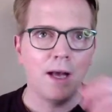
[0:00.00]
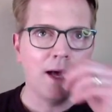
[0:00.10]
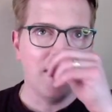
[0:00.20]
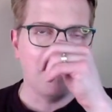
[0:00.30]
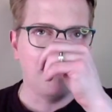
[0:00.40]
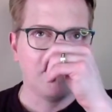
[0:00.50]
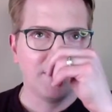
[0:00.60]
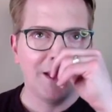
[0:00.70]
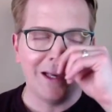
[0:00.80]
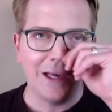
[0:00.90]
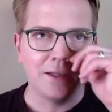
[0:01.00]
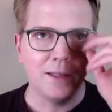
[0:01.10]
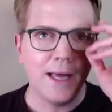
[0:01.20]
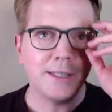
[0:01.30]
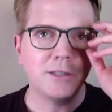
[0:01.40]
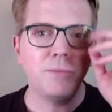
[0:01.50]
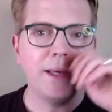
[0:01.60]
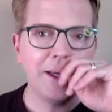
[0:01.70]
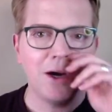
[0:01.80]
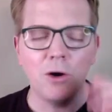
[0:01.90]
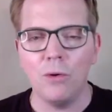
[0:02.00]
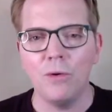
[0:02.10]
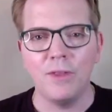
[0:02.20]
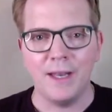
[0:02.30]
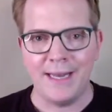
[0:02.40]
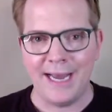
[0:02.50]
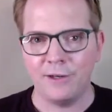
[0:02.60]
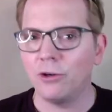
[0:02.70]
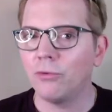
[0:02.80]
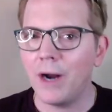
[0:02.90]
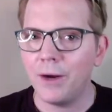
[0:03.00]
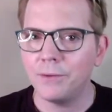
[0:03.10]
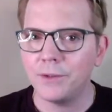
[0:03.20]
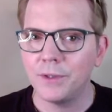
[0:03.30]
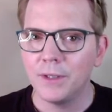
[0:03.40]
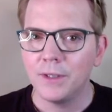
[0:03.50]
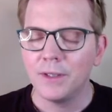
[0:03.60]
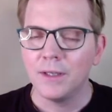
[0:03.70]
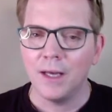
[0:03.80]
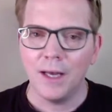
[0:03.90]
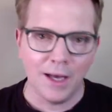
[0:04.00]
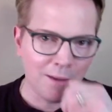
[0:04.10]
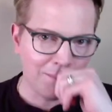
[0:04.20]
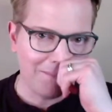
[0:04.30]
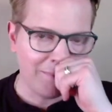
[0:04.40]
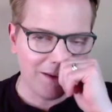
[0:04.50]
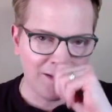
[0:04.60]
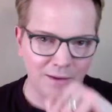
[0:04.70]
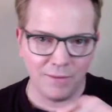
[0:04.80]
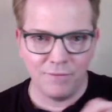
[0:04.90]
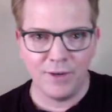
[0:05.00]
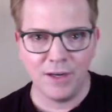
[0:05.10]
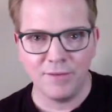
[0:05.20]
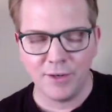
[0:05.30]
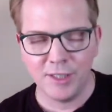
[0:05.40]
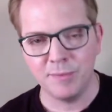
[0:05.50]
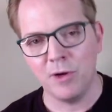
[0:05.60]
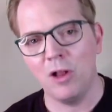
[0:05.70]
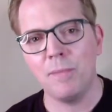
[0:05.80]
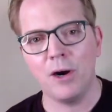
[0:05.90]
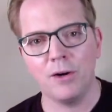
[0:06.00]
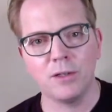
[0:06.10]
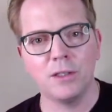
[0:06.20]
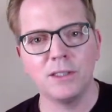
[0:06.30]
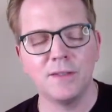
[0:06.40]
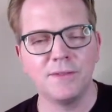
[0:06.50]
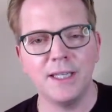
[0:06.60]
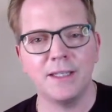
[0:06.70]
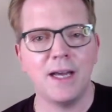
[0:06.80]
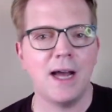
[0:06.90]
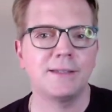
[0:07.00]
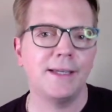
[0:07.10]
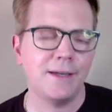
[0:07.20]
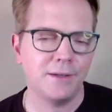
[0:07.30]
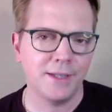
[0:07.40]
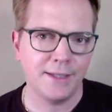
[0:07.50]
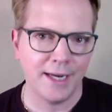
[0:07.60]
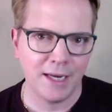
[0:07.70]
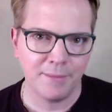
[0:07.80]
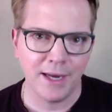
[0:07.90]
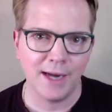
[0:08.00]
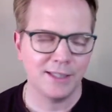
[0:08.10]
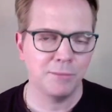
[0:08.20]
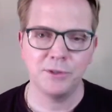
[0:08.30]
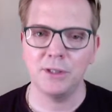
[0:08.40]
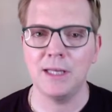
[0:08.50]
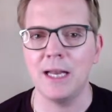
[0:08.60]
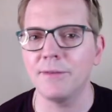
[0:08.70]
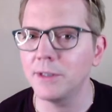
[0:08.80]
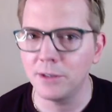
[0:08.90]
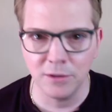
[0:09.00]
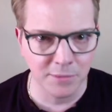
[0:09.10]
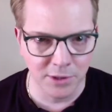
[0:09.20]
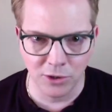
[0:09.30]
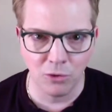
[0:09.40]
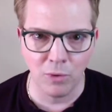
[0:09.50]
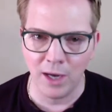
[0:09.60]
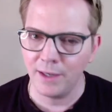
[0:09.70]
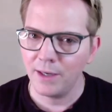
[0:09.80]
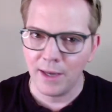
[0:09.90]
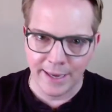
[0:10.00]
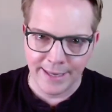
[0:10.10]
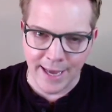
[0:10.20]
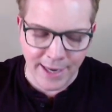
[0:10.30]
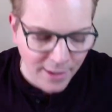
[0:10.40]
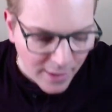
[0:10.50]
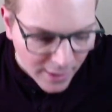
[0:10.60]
Um, unless we go the nano route, um, uh, very very small particles of zinc oxide and or titanium dioxide, which a lot of consumers don't want. I get it.